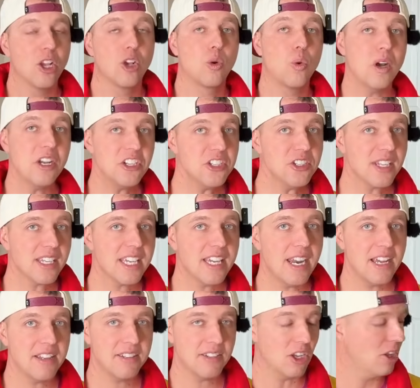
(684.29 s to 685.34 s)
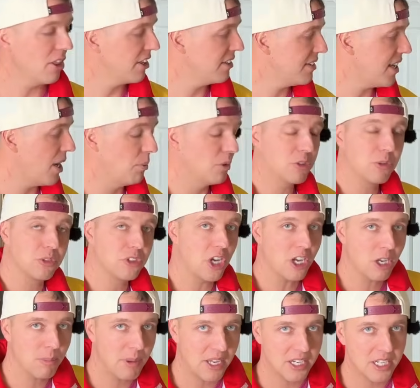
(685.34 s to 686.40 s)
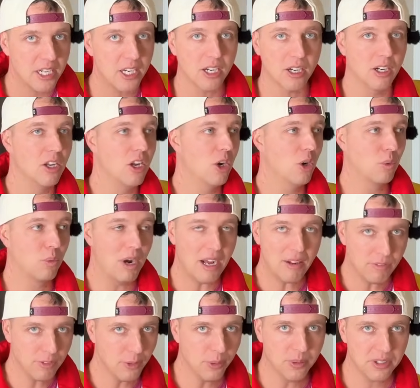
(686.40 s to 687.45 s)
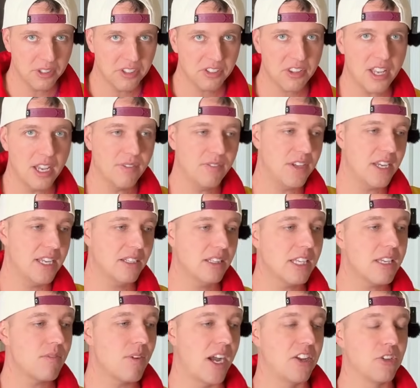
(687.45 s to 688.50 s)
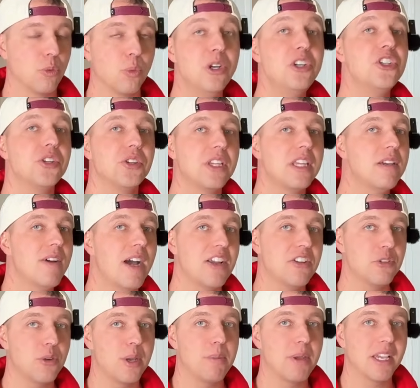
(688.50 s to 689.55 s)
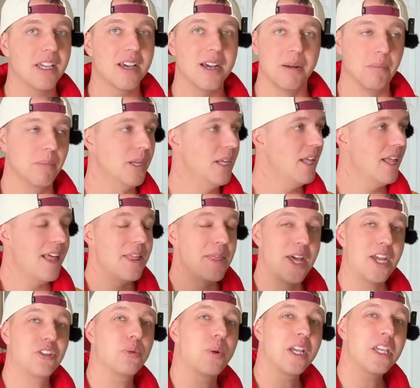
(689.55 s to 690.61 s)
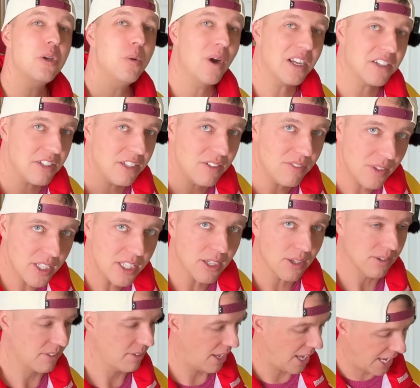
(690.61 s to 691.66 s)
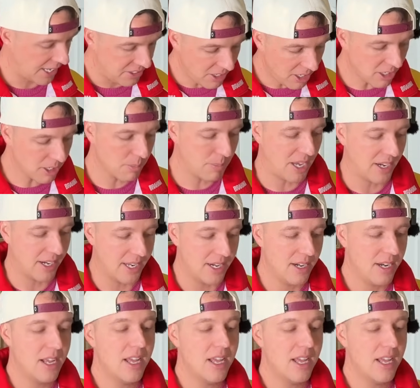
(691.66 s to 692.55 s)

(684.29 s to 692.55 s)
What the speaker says: Questions I get asked all the time, which we'll talk about in here. Ralph Lauren stuff and Levi's. Which Levi's do I pick up? That's why you watch these videos. I talk about it.